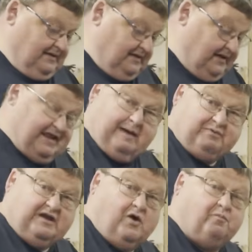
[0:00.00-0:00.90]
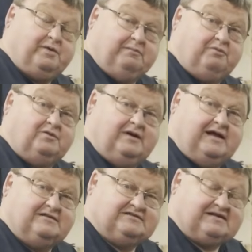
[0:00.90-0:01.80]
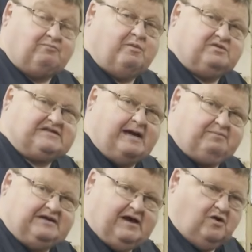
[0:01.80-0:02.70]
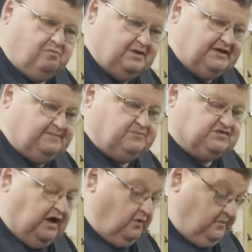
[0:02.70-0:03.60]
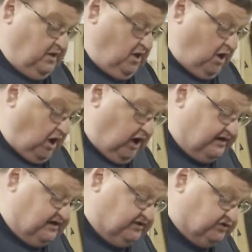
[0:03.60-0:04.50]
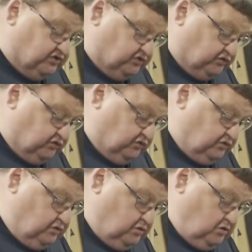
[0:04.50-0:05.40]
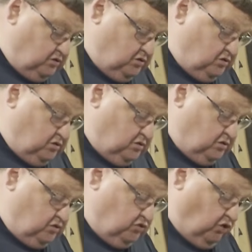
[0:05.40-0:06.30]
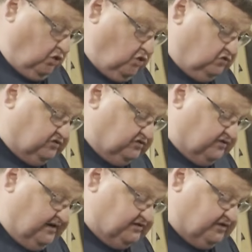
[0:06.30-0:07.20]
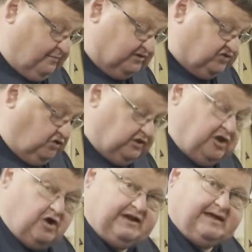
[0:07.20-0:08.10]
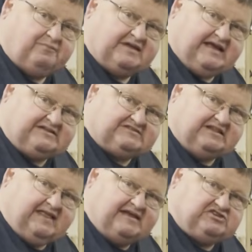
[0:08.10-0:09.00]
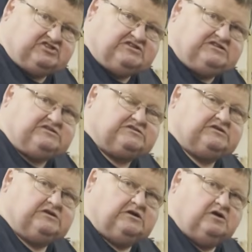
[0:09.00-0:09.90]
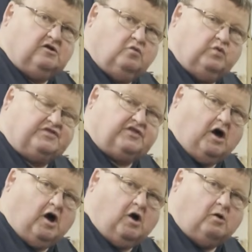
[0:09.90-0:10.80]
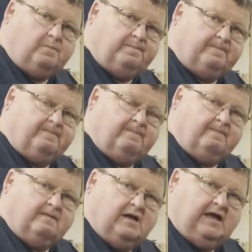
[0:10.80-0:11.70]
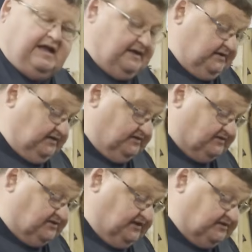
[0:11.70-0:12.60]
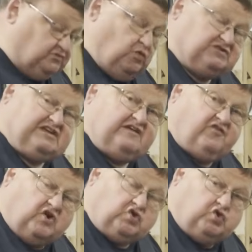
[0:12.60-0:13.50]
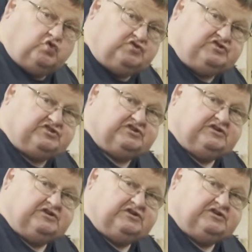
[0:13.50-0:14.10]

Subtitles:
and happy to help people, and someone was happy to help me. So I need to not concentrate so much on lining up the castellations with the hole. And his suggestion was, if I couldn't